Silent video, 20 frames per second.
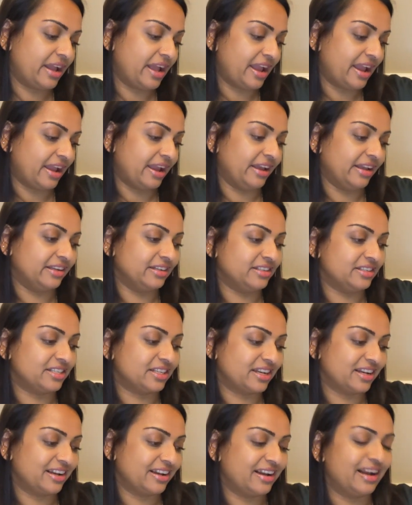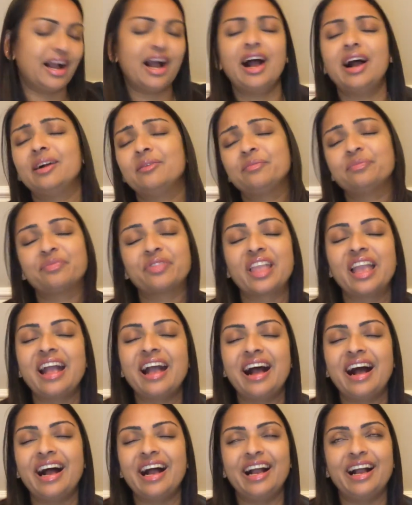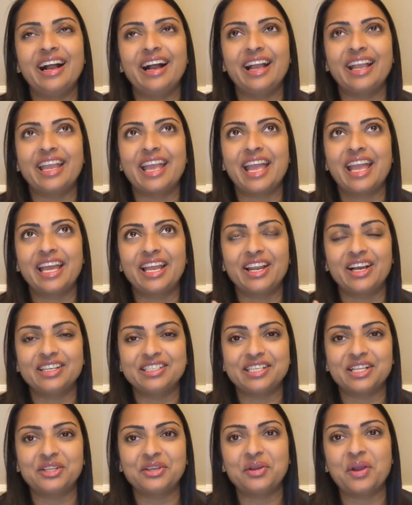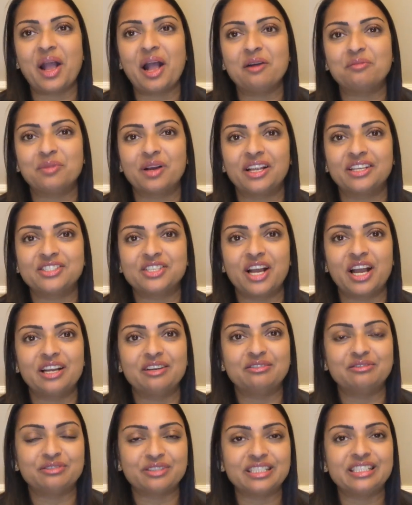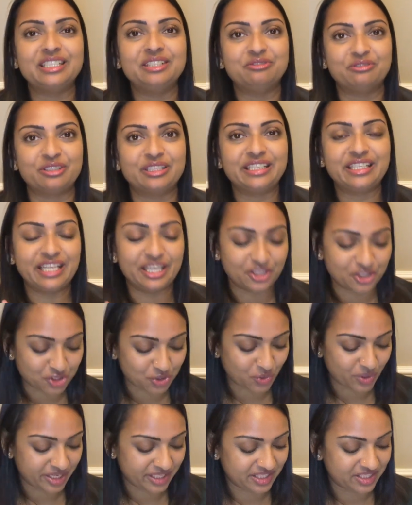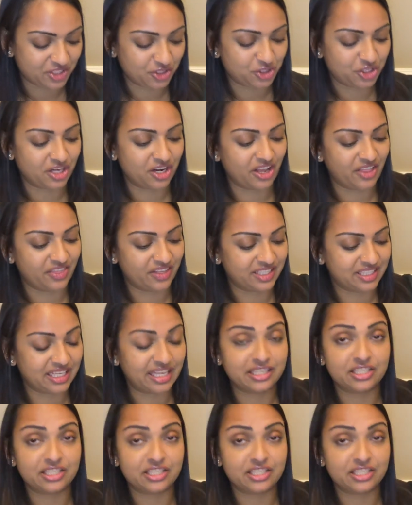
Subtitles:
and I cannot tell you how much I really enjoy stitching on this.